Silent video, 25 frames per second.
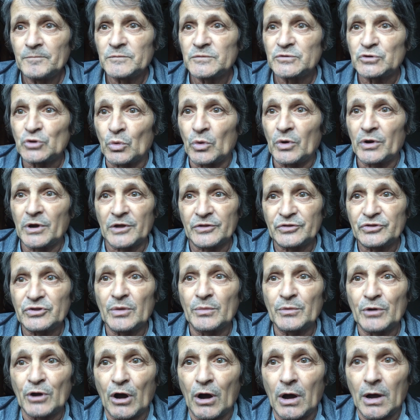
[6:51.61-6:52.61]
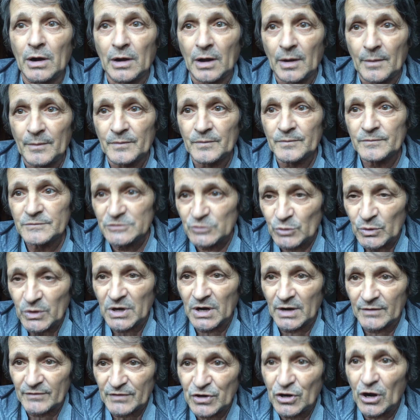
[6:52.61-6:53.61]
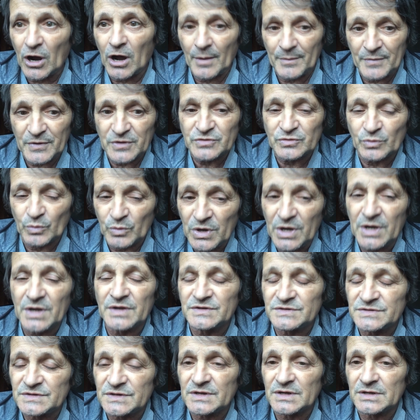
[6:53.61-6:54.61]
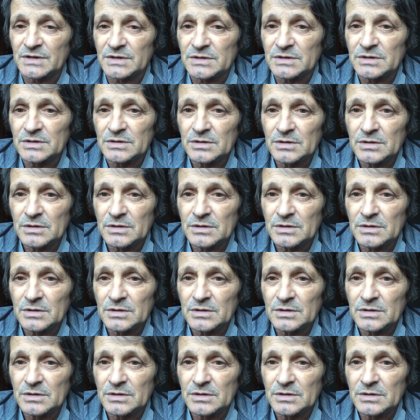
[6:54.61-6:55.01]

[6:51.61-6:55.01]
So we'll get them caught up so we can have a copy so we can see,